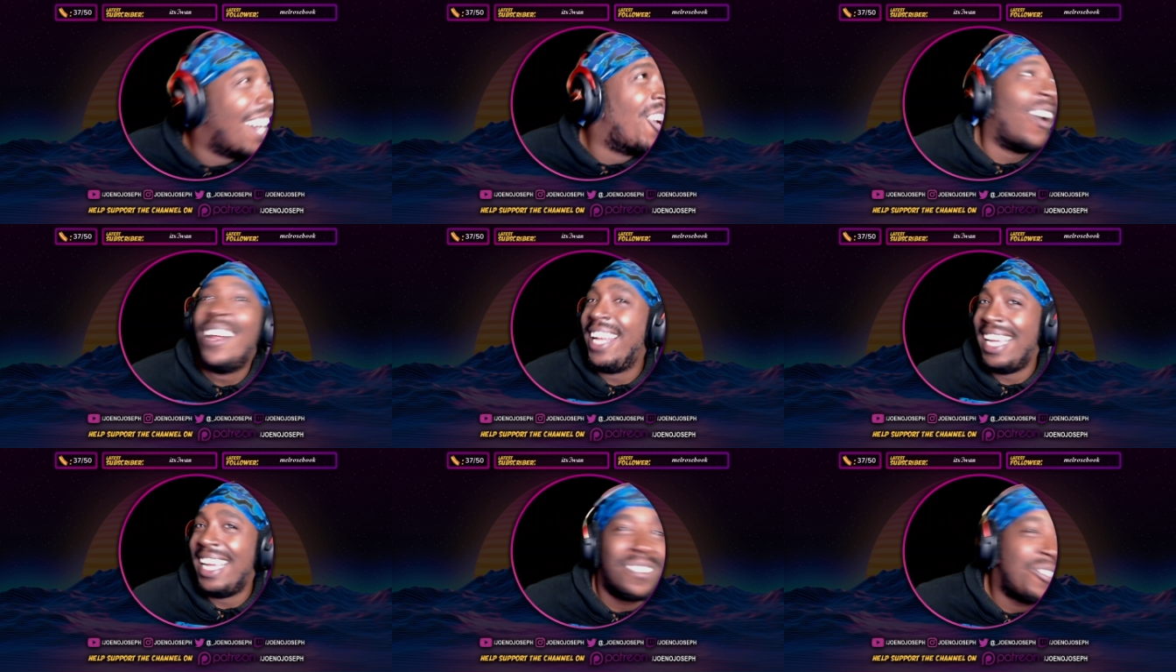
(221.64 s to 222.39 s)
all
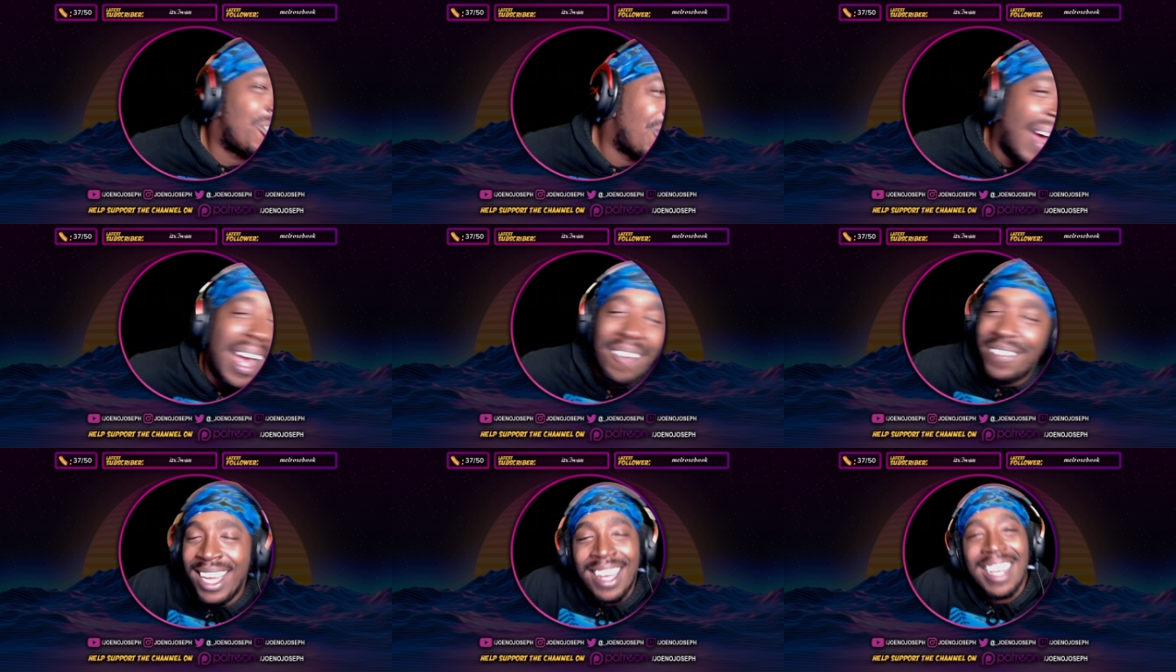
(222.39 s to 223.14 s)
that. Subscribe.
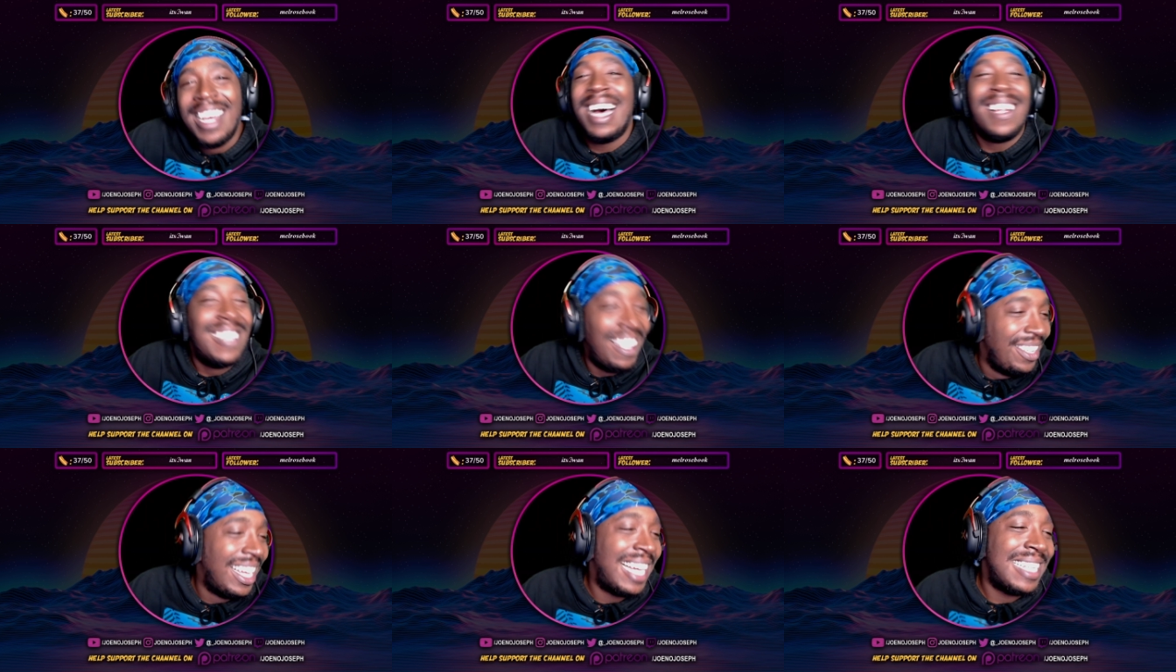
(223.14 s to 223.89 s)
I love
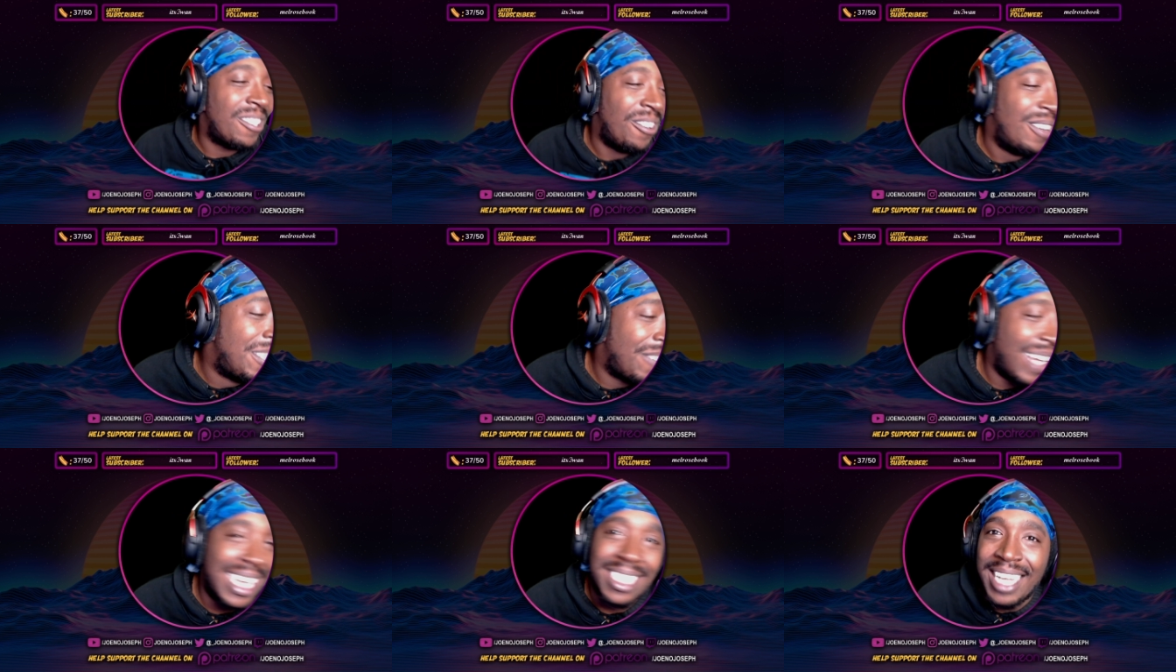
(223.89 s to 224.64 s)
you guys so much,
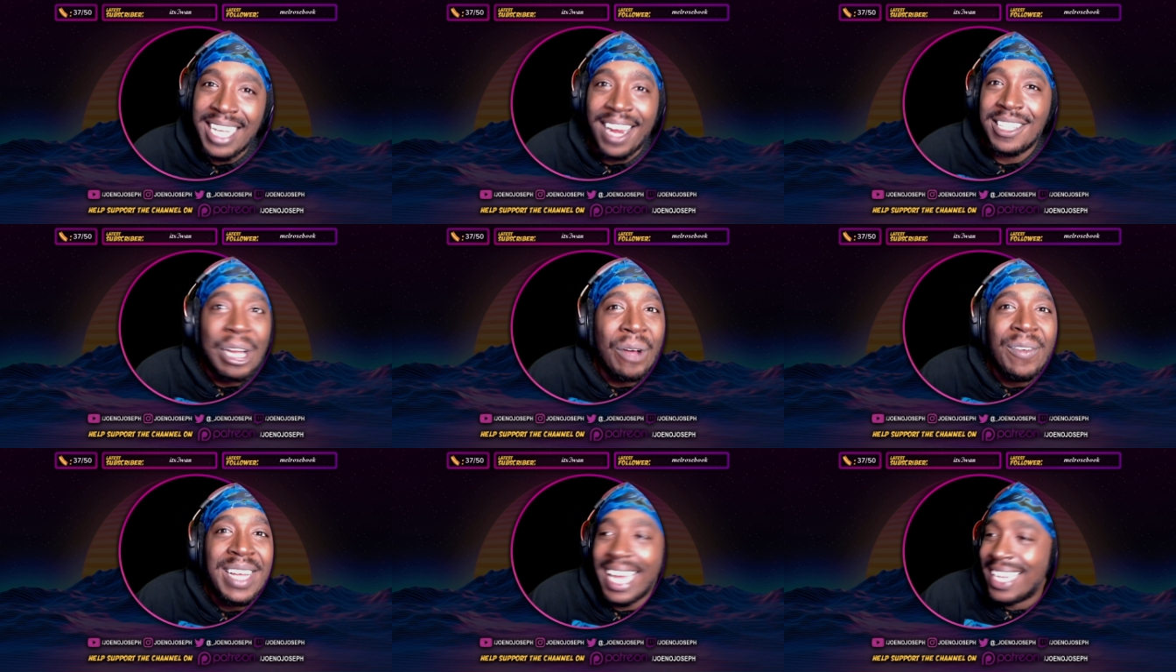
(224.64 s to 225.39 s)
man. Shout out to the
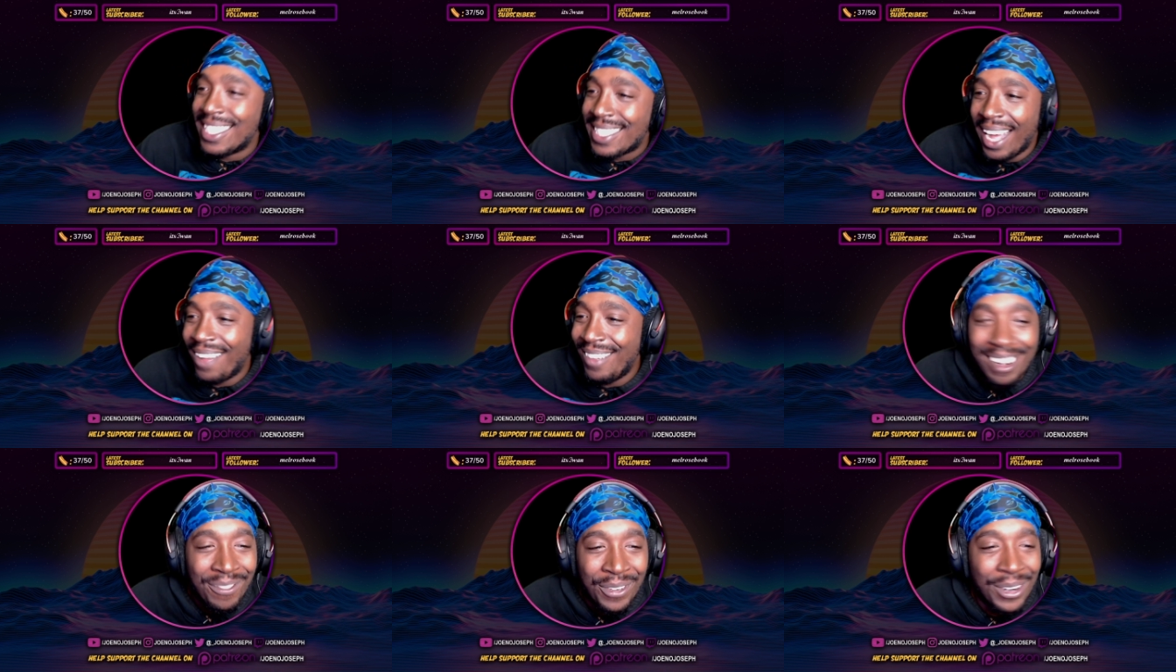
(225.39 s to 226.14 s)
homie KSI,
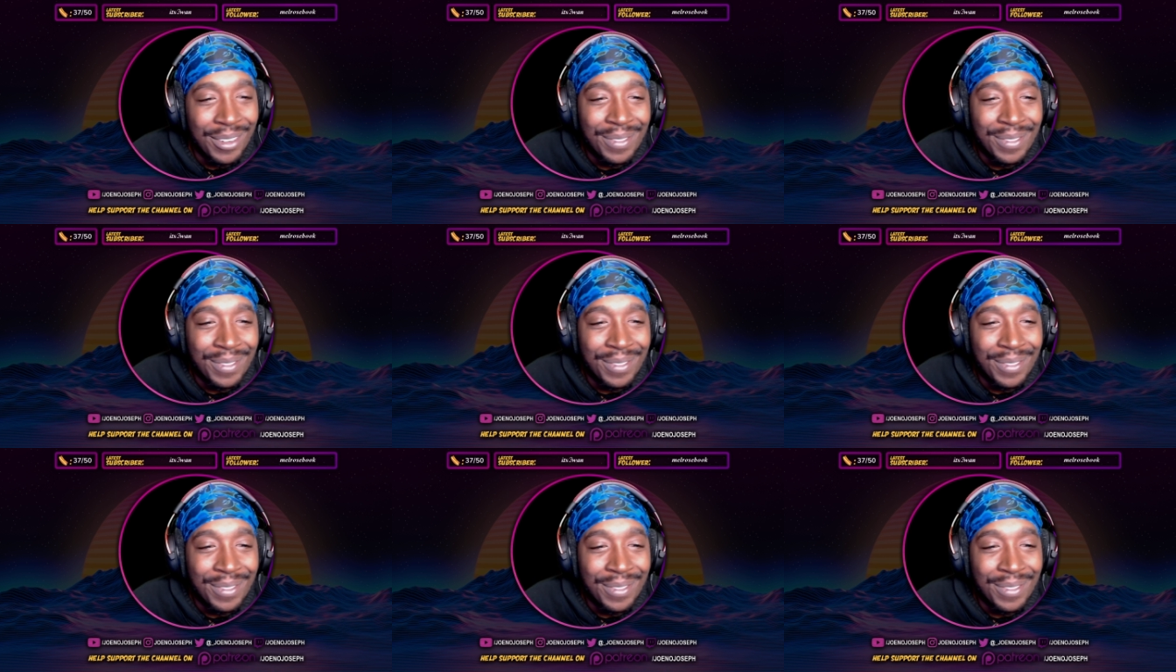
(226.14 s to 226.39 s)
man, for